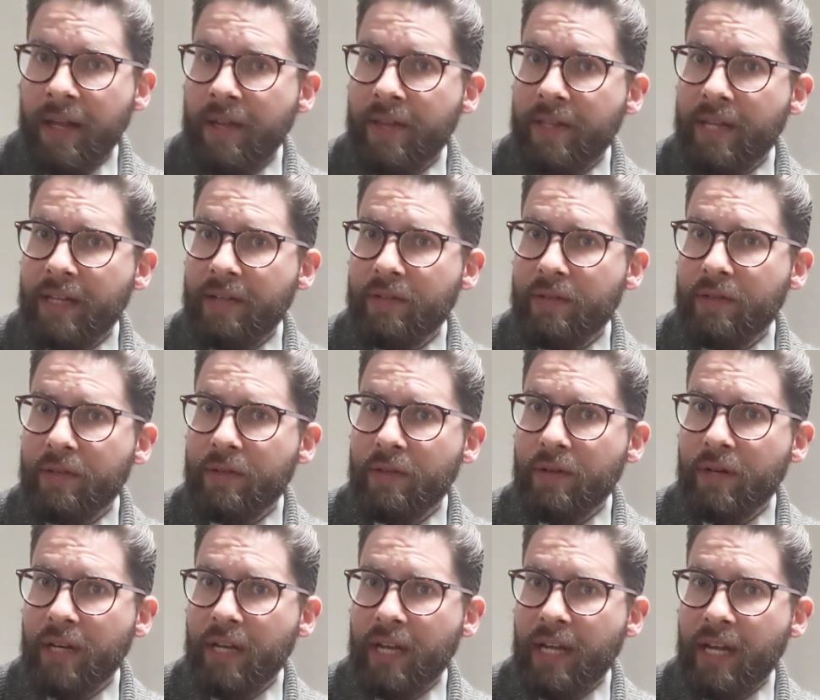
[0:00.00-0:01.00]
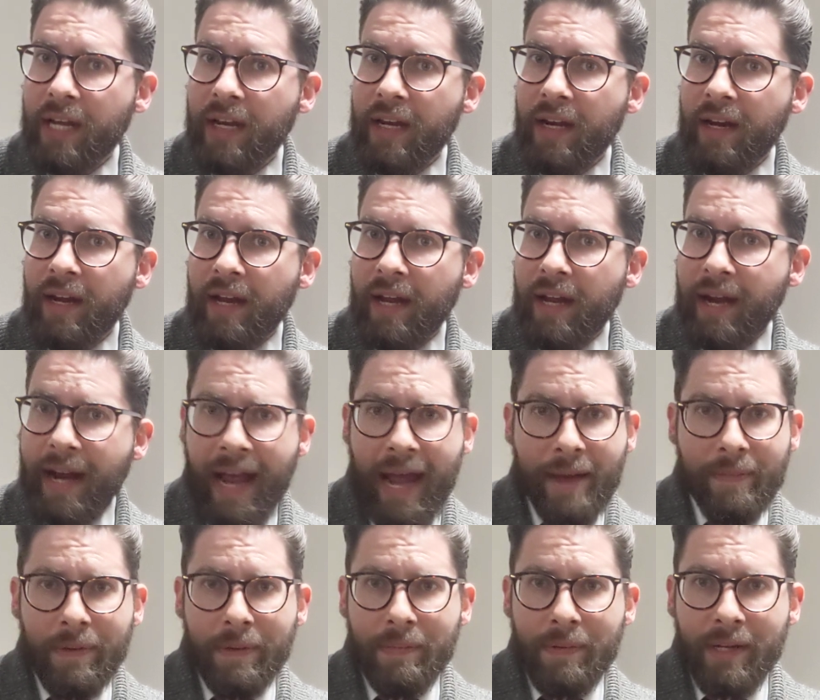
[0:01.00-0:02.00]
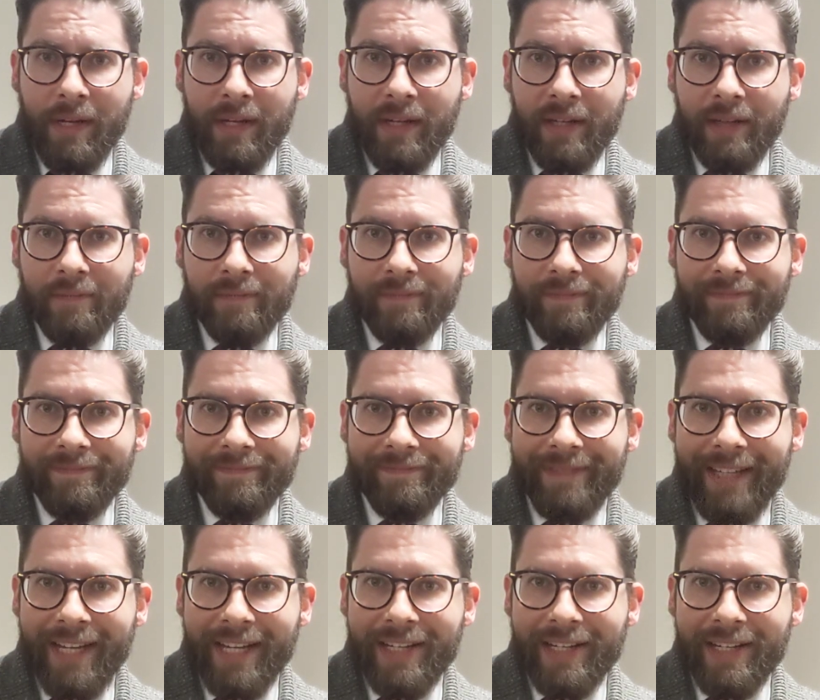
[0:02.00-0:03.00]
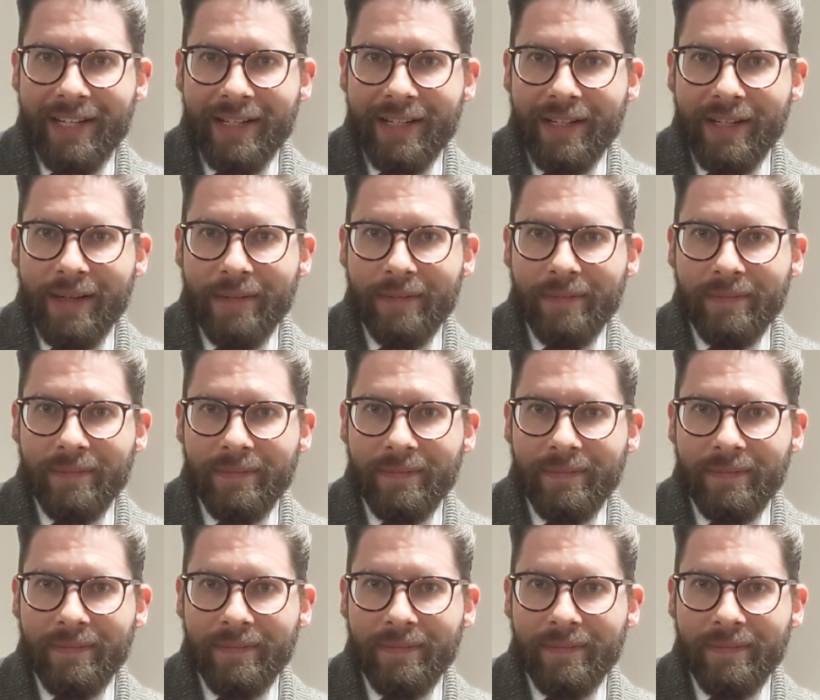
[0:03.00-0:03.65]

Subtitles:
Thanks for tuning in and happy picking. Catch you next time.